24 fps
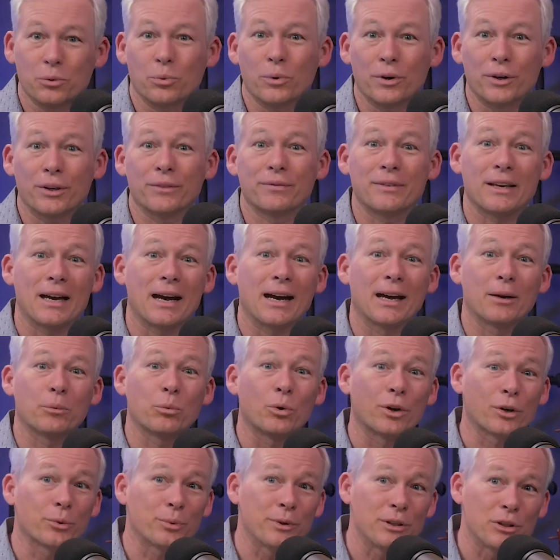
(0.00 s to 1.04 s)
Word of God?
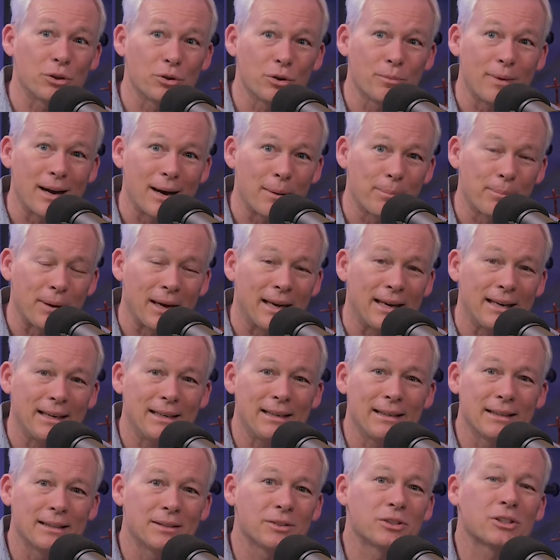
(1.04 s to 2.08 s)
What do we do about
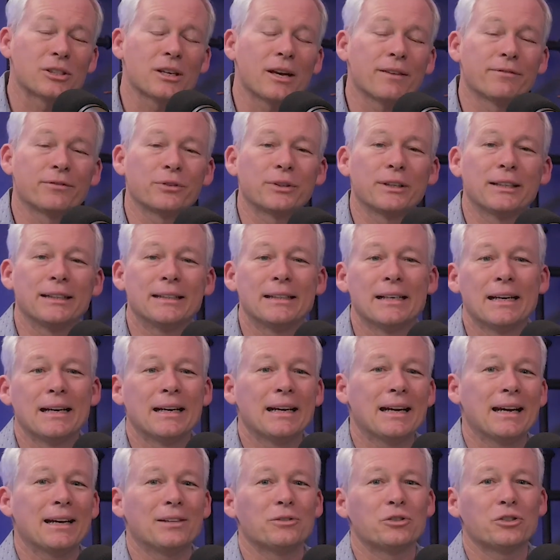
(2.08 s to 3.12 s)
pain and suffering?
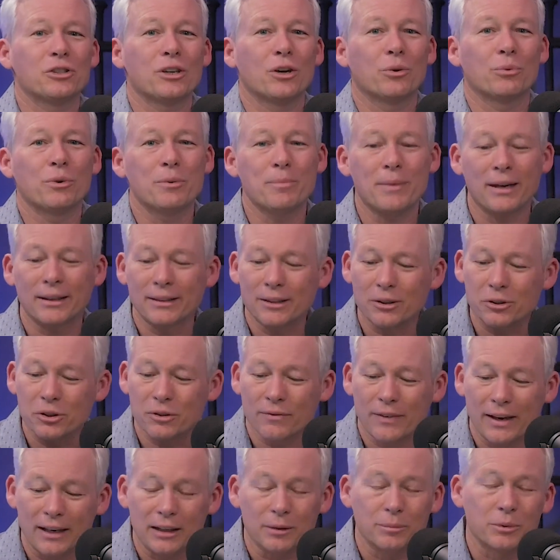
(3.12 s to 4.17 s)
And so we make those
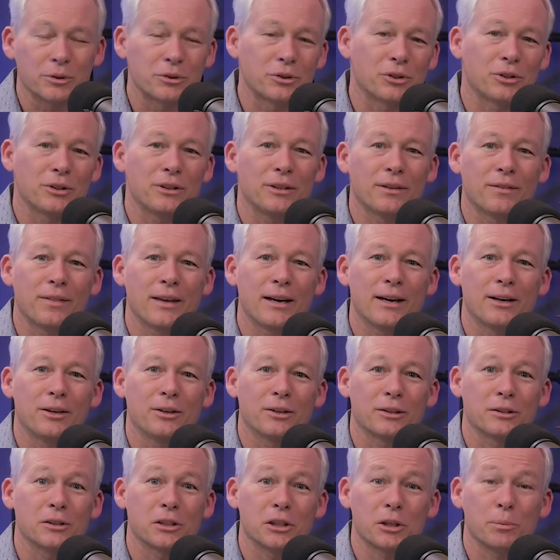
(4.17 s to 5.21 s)
available to you there. You
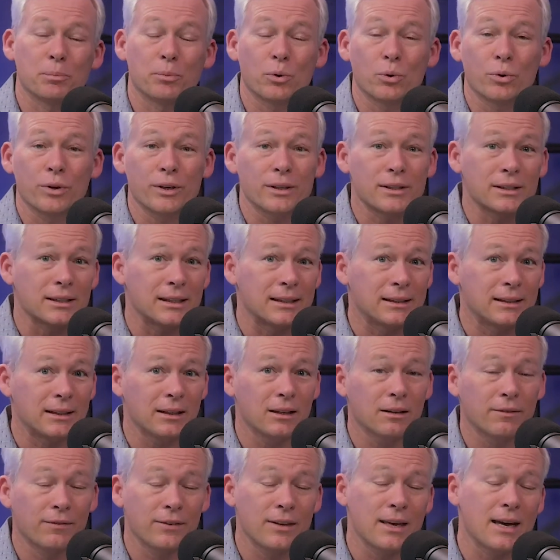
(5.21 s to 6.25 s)
can support us at
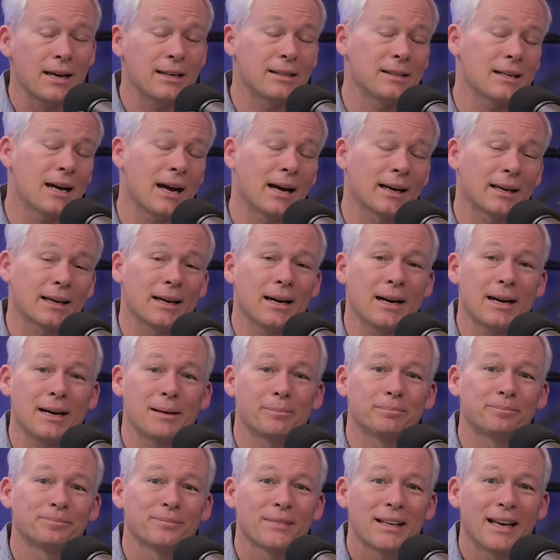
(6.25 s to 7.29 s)

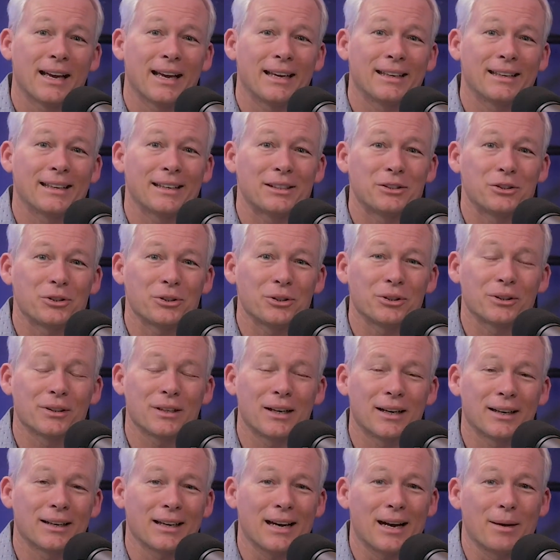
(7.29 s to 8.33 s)
dfea.com and get your
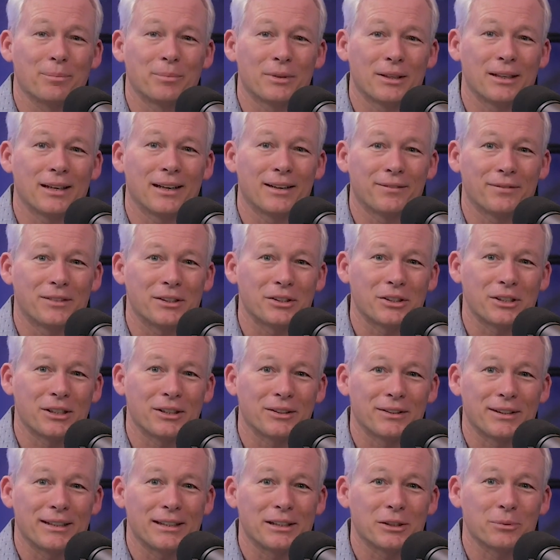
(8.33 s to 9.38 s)
uh, copy of the
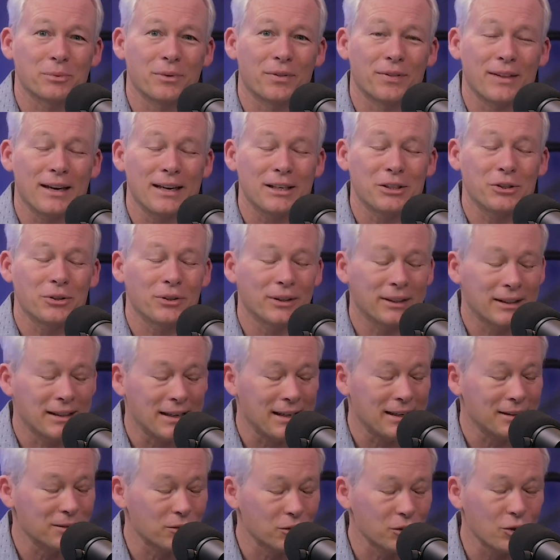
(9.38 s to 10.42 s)
series. Well, thank you
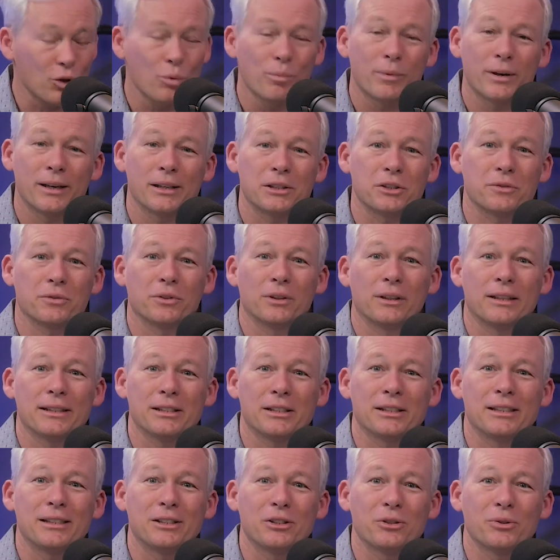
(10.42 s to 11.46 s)
again so much for
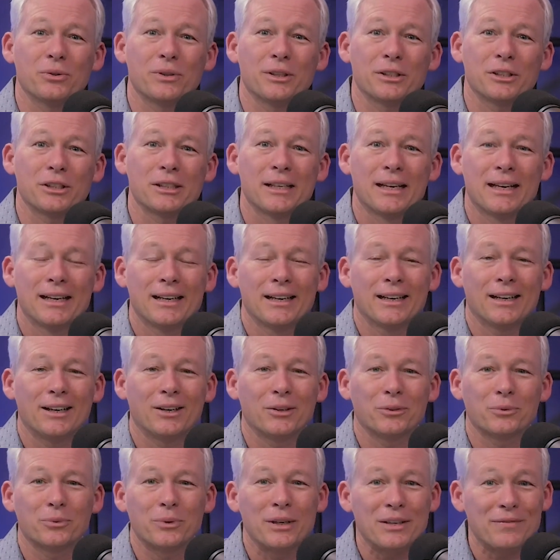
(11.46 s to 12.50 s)
listening to us
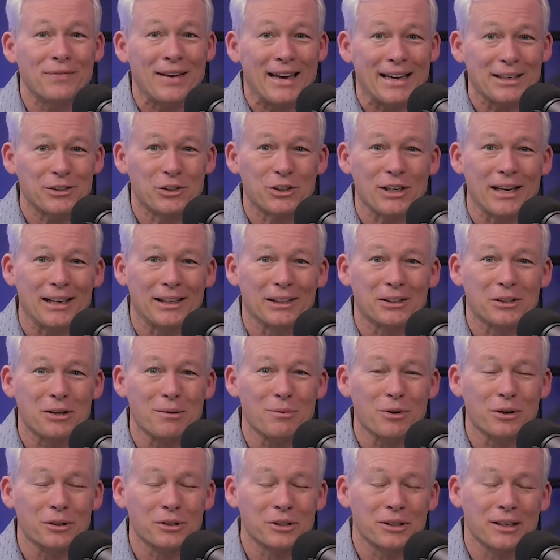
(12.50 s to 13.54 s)
on REvangelical. I
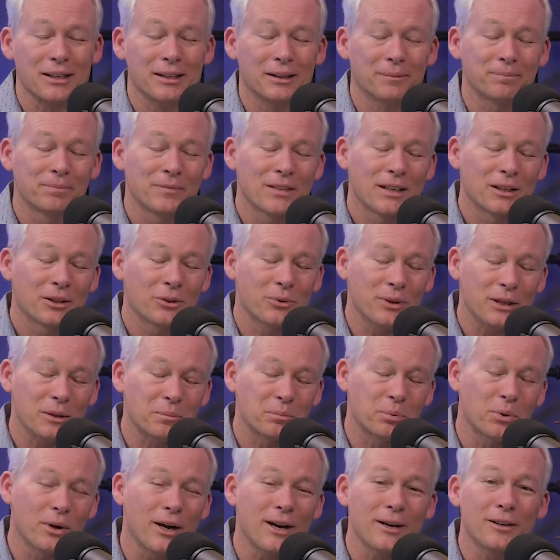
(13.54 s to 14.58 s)
want to say a quick
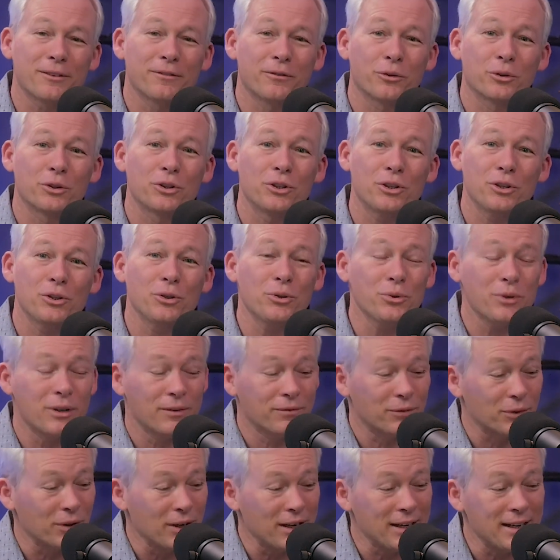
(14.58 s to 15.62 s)
prayer for you and
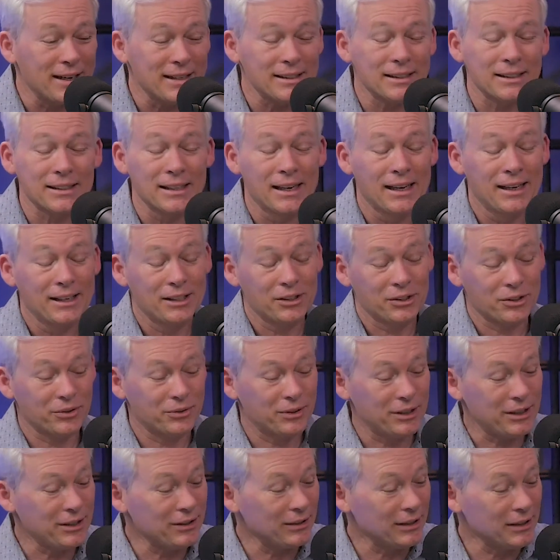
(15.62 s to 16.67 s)
for us. So, mm.
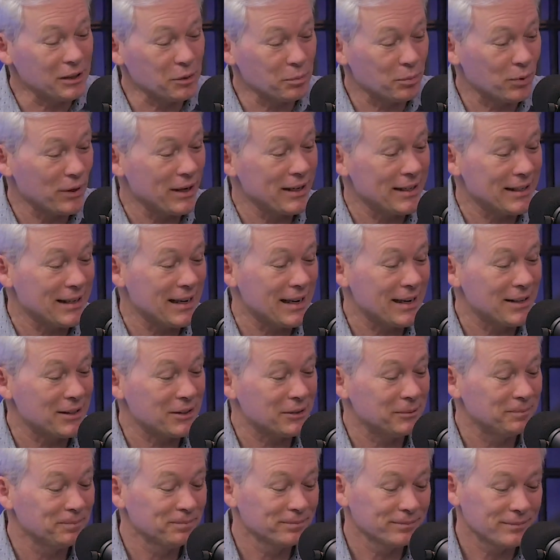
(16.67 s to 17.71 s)
dear, let's pray together.
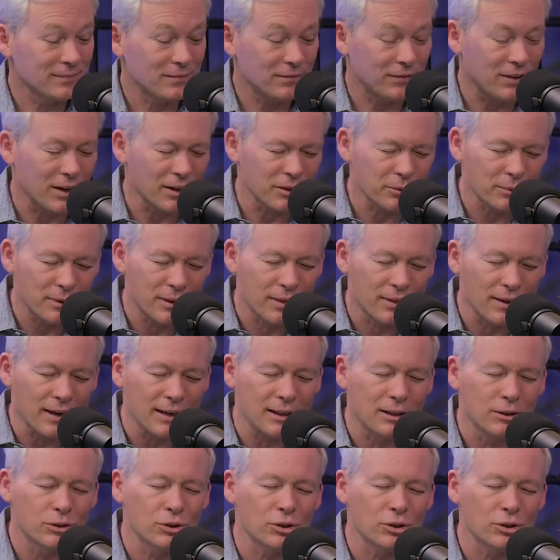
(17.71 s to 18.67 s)
Mm. And Father, we thank you